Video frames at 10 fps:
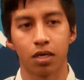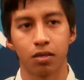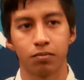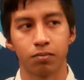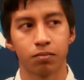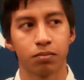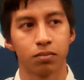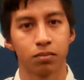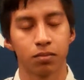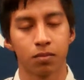
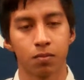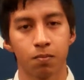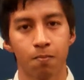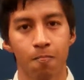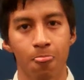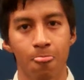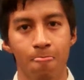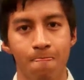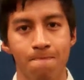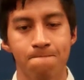
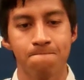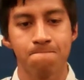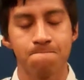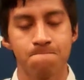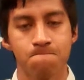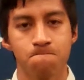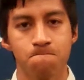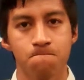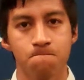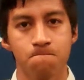
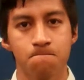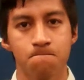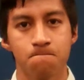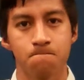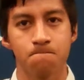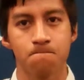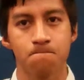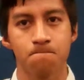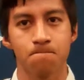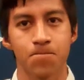No one is speaking in this clip.